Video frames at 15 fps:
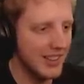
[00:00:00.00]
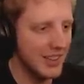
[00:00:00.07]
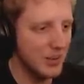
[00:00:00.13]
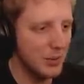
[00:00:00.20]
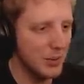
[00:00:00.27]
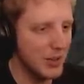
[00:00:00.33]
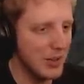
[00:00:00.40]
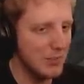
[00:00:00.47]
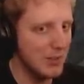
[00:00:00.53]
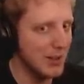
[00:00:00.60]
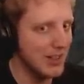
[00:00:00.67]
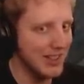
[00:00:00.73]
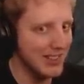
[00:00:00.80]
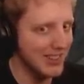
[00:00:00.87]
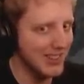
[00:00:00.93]
guess we'll keep
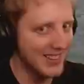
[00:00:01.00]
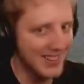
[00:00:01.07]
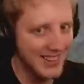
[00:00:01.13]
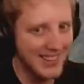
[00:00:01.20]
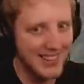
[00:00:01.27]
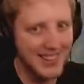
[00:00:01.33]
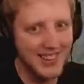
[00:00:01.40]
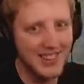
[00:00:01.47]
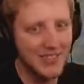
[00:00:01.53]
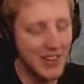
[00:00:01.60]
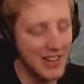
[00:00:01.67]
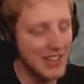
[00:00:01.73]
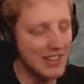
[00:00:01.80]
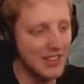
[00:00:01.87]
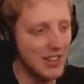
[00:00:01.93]
looking.
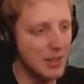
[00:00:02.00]
I need